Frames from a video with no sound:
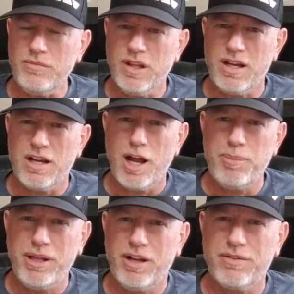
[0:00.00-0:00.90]
I
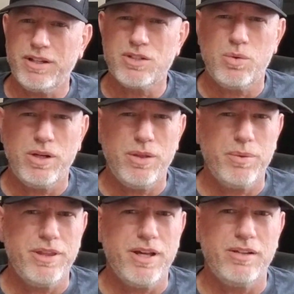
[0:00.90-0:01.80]
paid off like
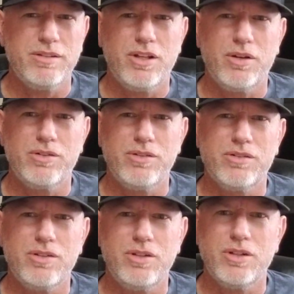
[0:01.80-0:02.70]
$23,000 in
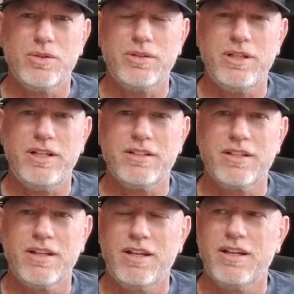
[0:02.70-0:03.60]
student loan debt.
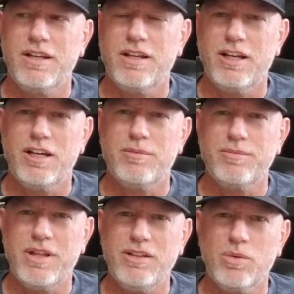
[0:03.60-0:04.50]

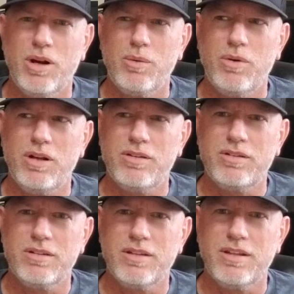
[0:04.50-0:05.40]
That's where I
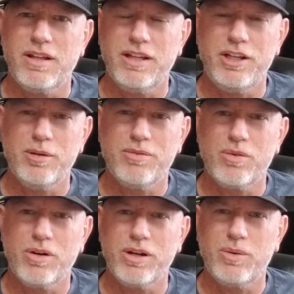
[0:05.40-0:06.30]
was like a year
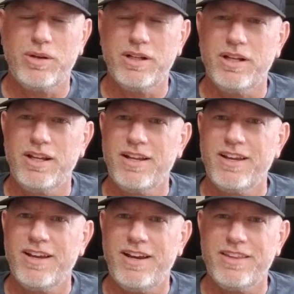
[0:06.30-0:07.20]
before I quit,
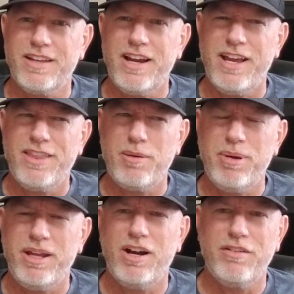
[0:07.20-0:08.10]
and then I had that
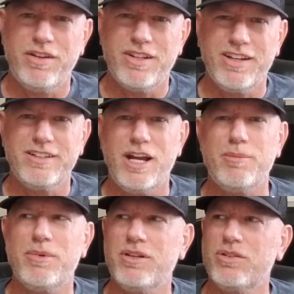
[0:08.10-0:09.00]
paid off in like
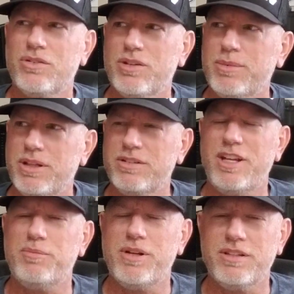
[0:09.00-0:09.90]
9 months or something,
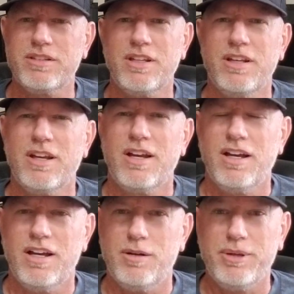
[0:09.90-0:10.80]
10 months,
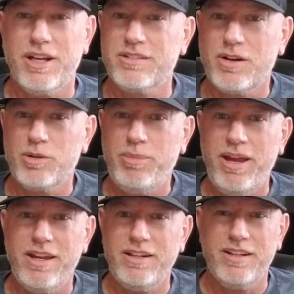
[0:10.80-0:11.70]
because I was
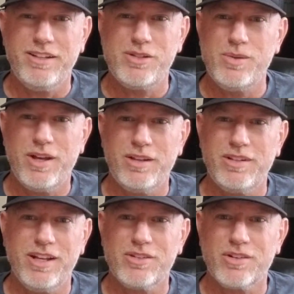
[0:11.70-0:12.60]
paying like
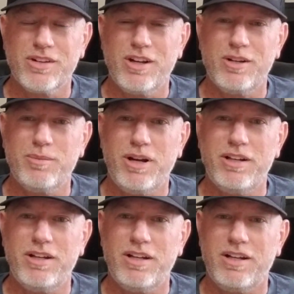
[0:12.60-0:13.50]
$2,000 extra
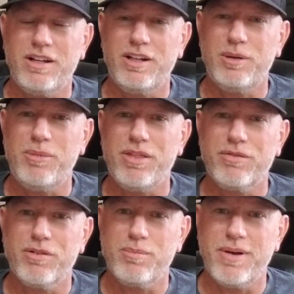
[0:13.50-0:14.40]
on a month
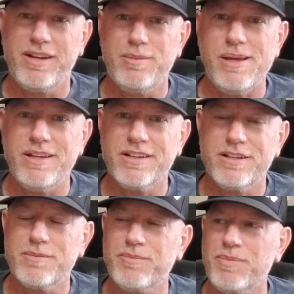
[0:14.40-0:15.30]
from my eBay
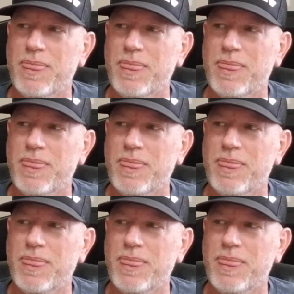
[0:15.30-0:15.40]
income.